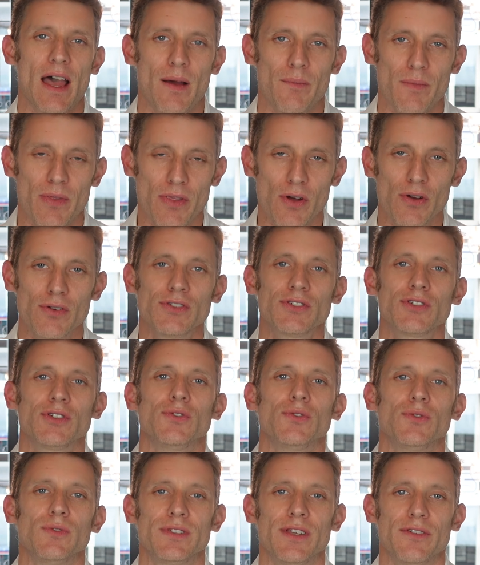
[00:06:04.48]
those
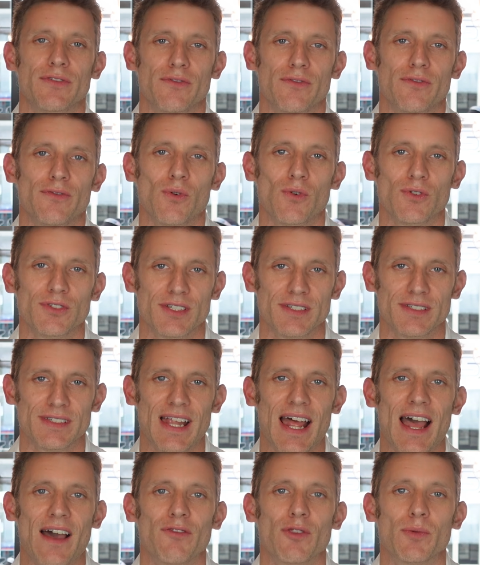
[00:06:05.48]
two different forces
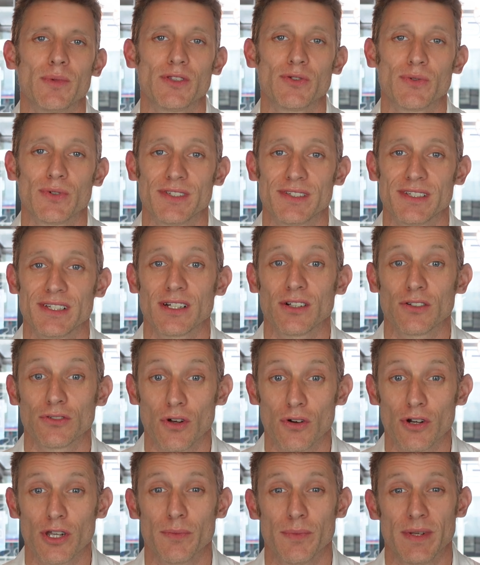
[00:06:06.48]
and have them into a single
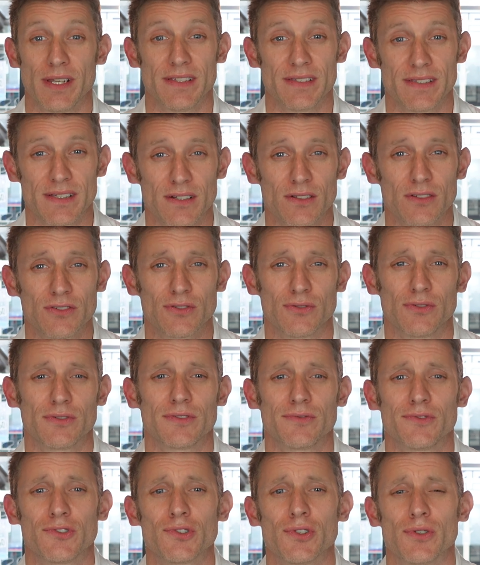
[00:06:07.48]
document, a single source
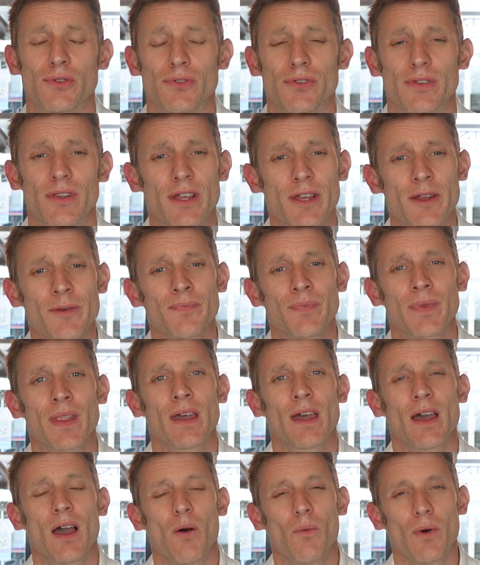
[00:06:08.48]
of truth.
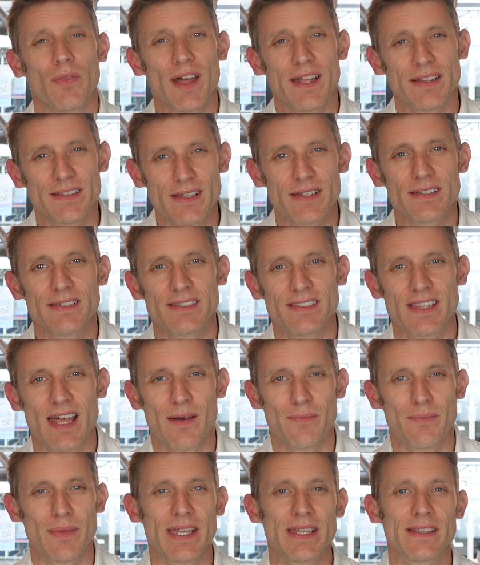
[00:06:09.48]
And what that does is
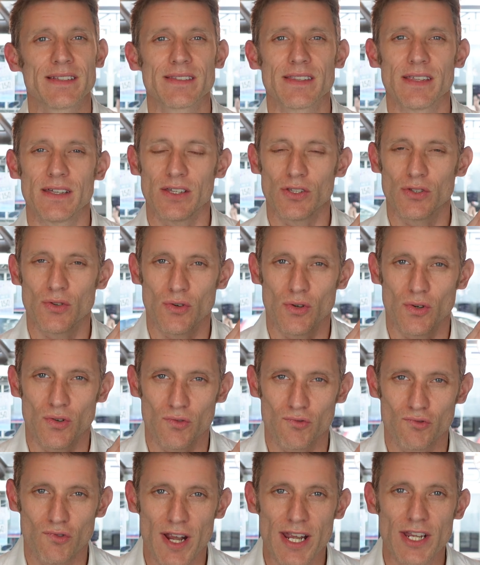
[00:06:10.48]
that means that
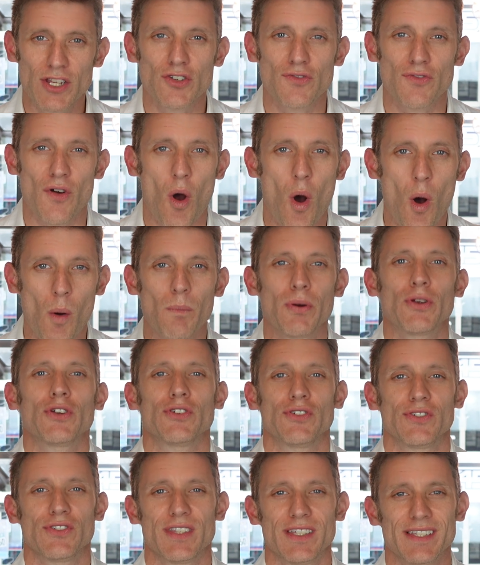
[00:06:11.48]
your range of
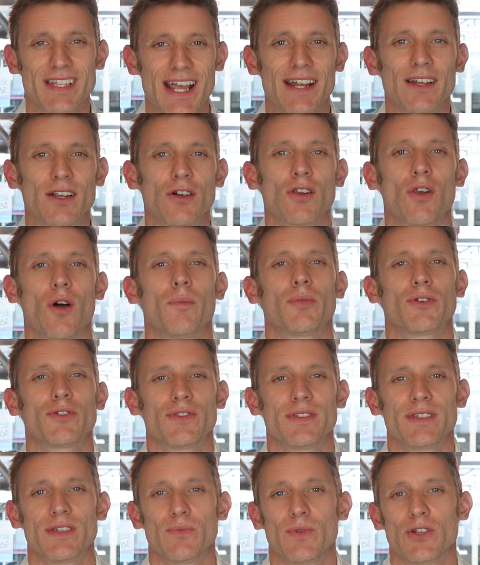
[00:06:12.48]
options, the technical
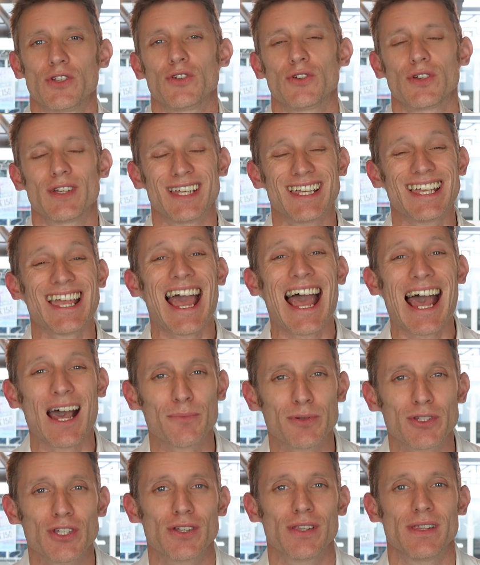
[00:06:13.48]
options in which you can
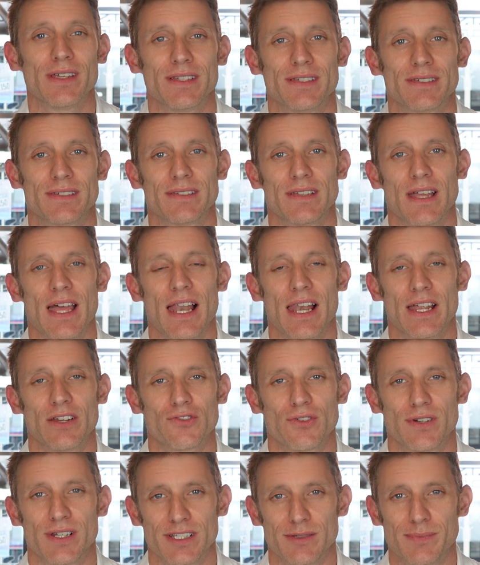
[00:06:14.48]
capture this
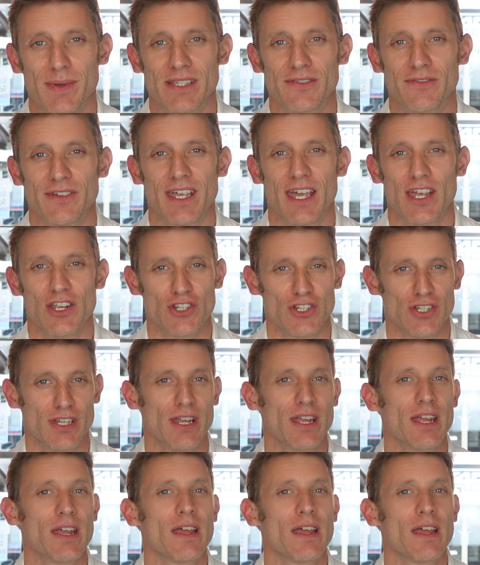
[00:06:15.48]
electronic specification,